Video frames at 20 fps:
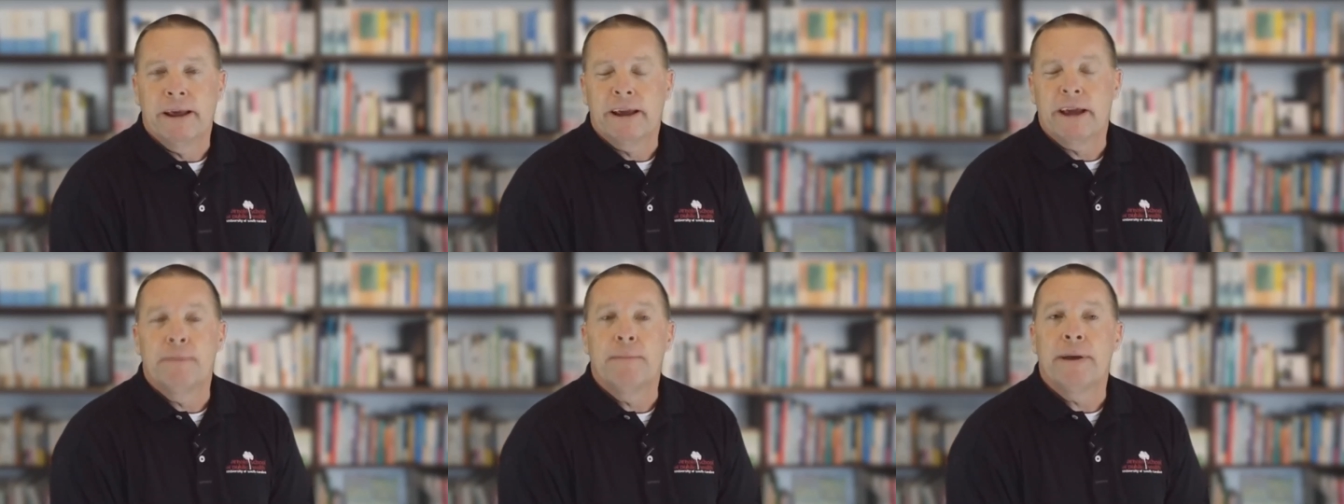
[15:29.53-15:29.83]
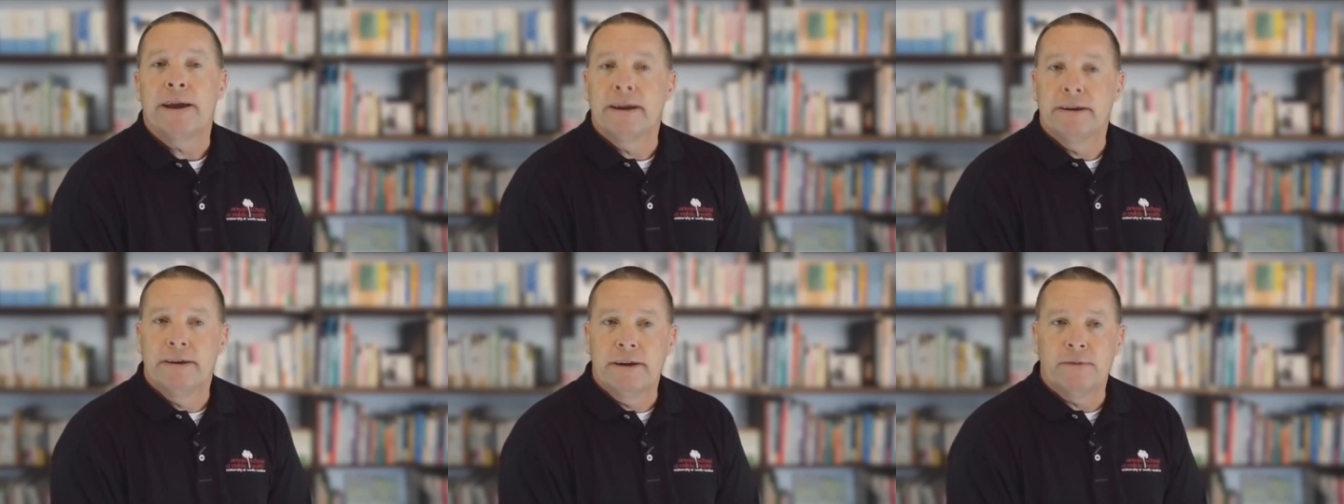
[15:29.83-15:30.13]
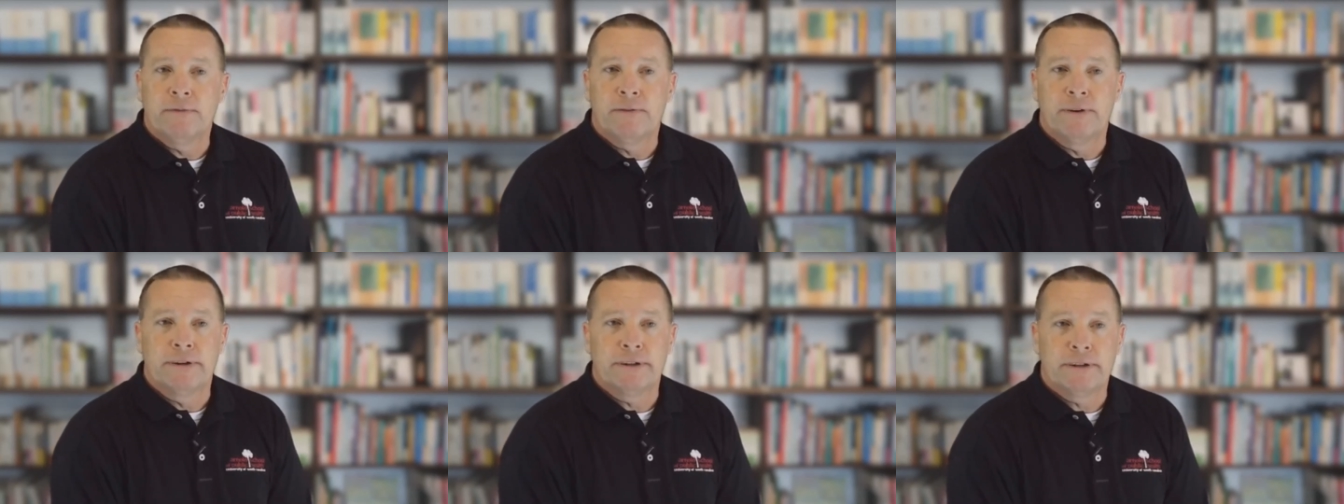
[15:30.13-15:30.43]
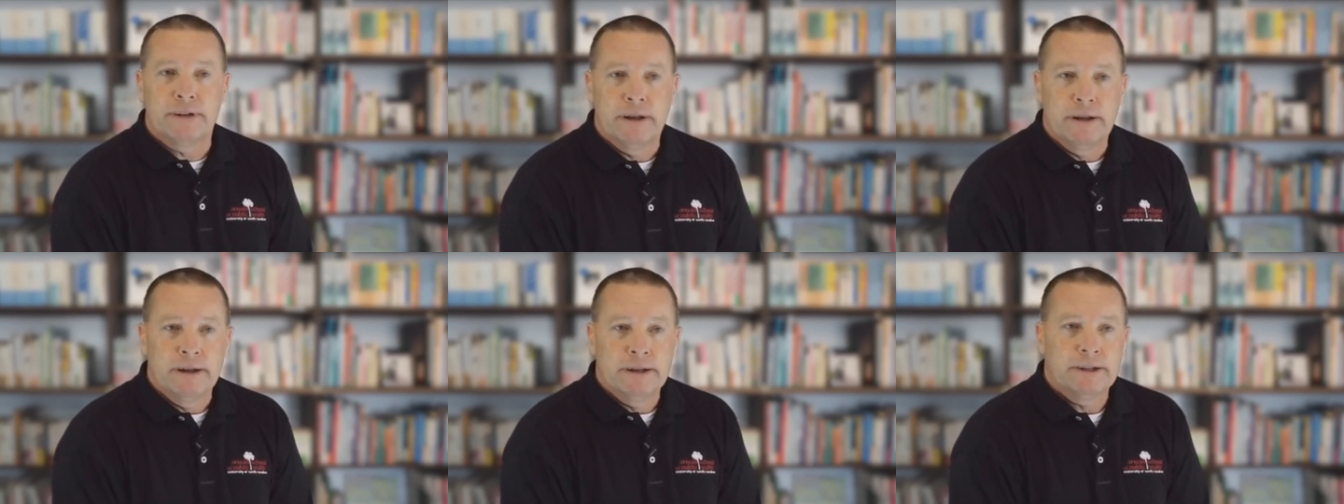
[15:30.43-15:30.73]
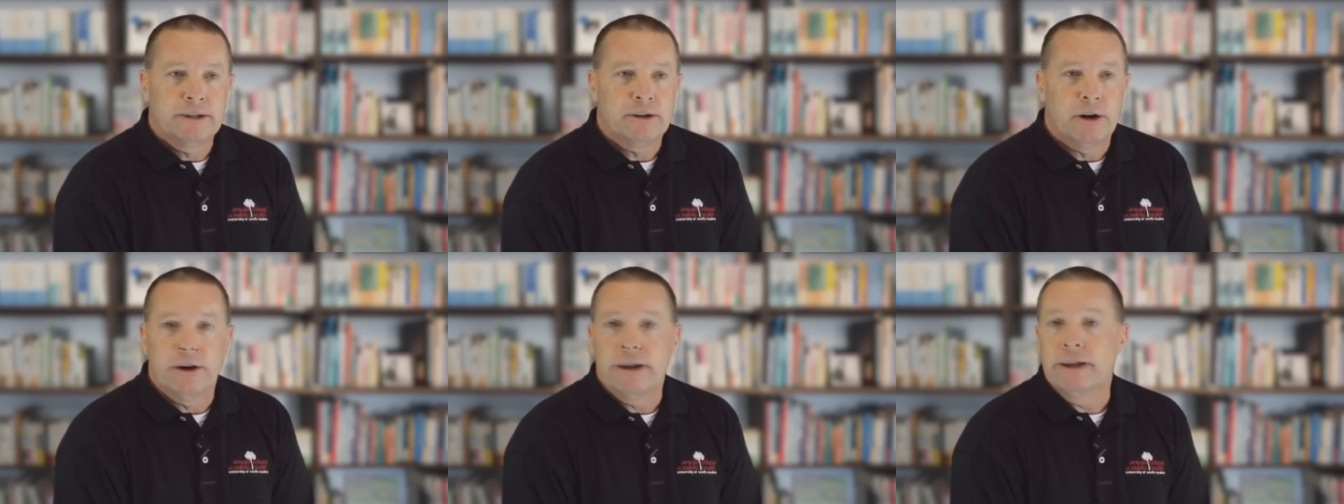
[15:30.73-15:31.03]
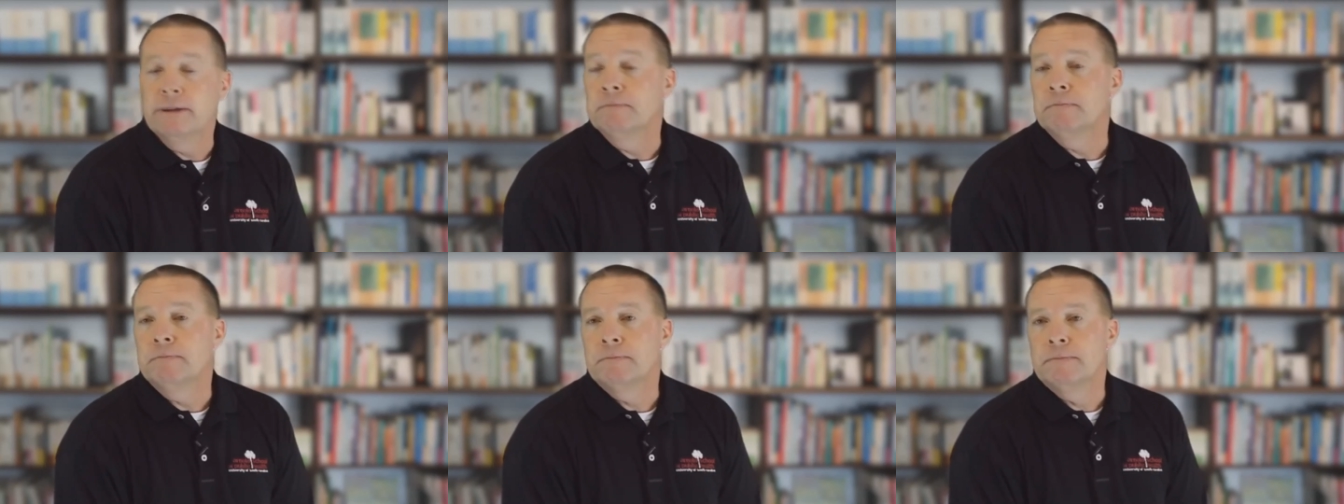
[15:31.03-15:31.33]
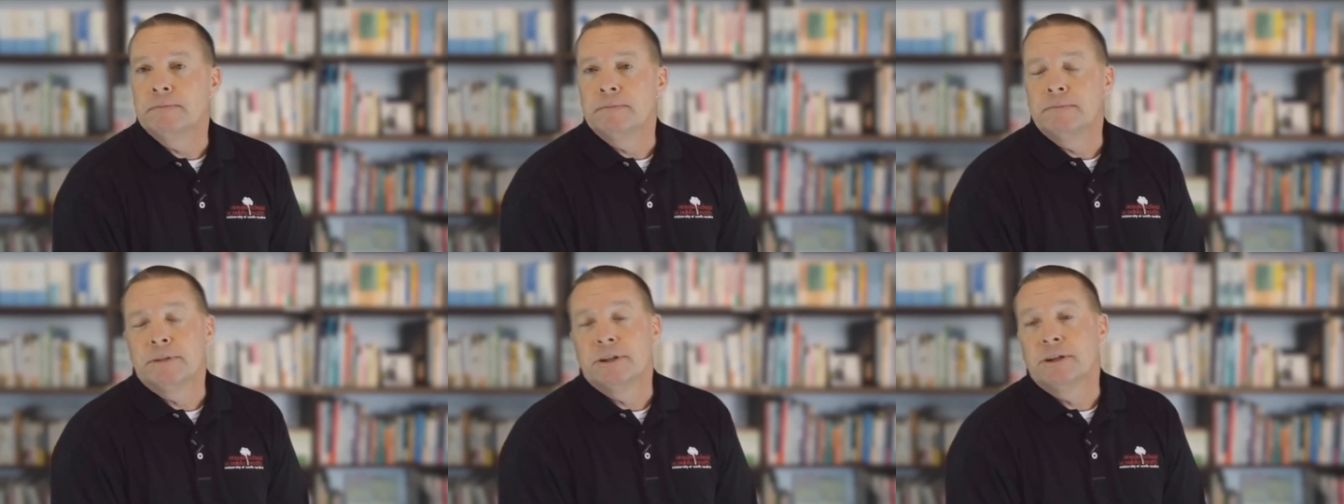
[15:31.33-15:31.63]
can make a difference starting
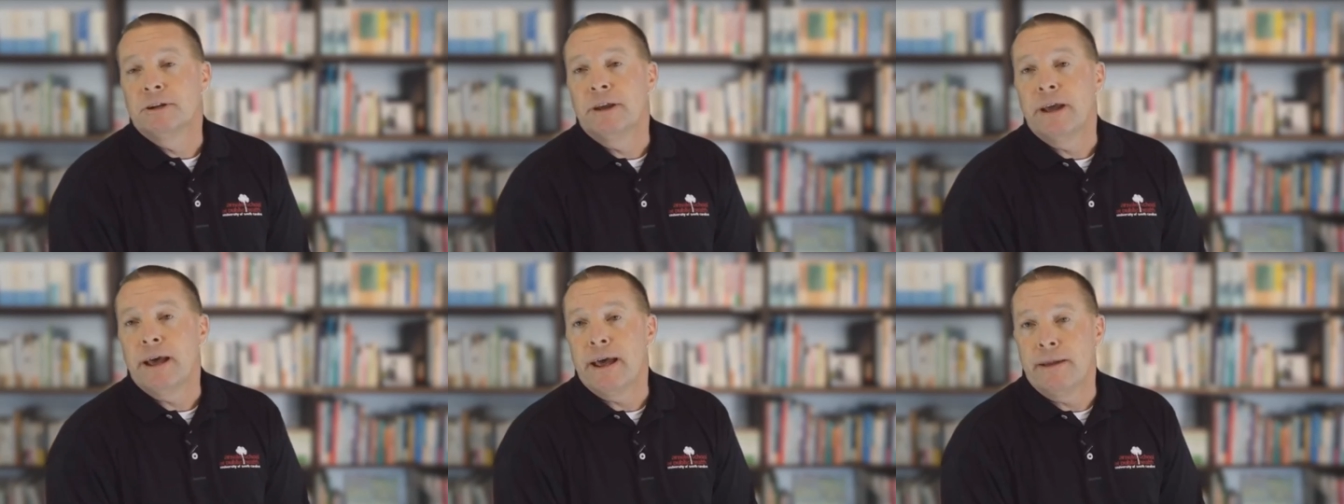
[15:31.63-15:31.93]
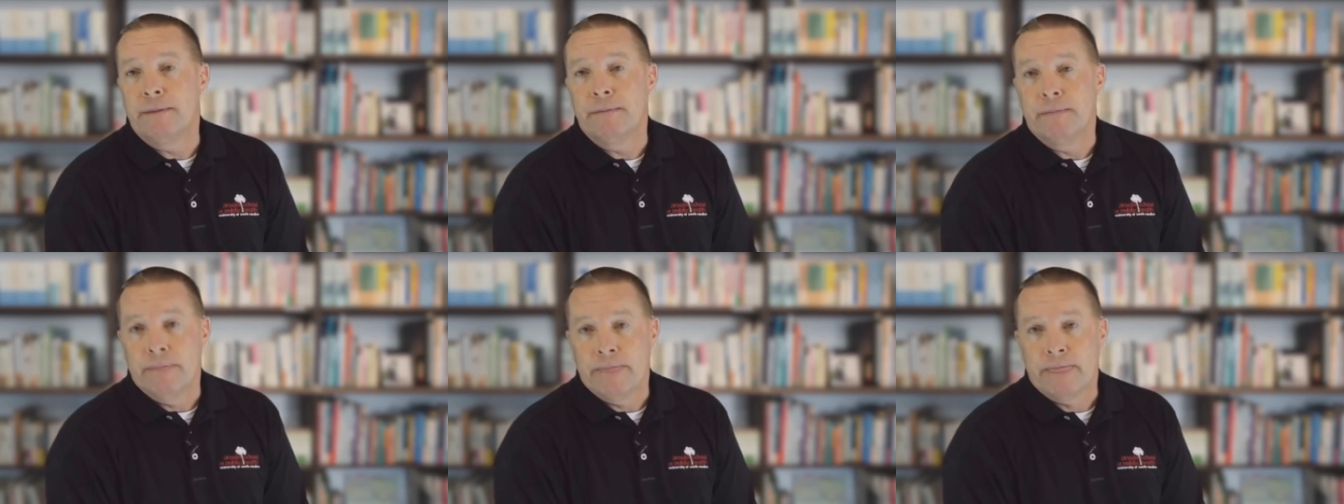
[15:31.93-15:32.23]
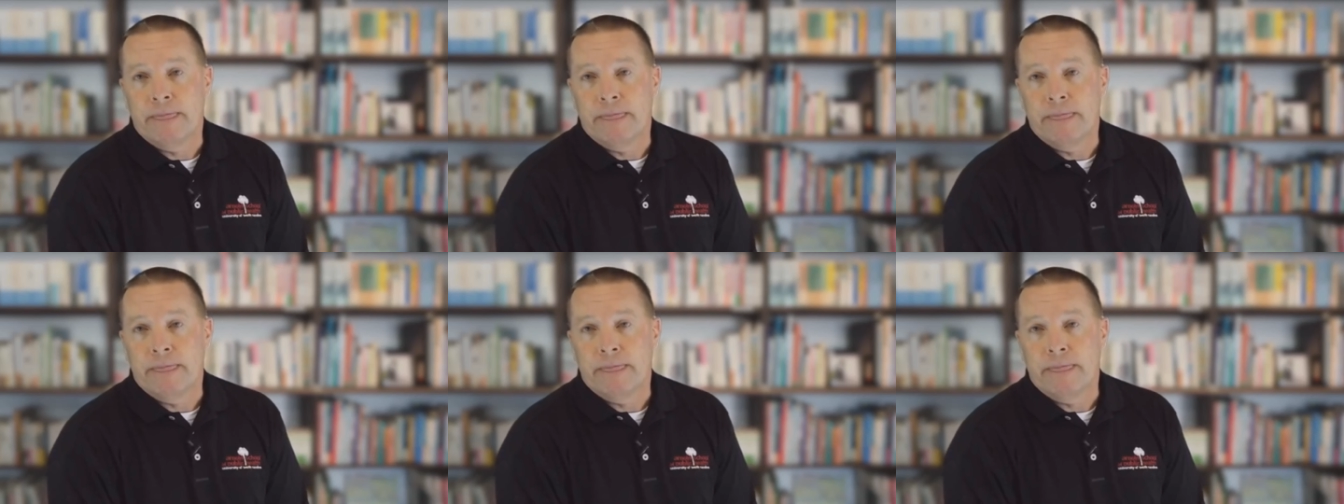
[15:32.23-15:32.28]
today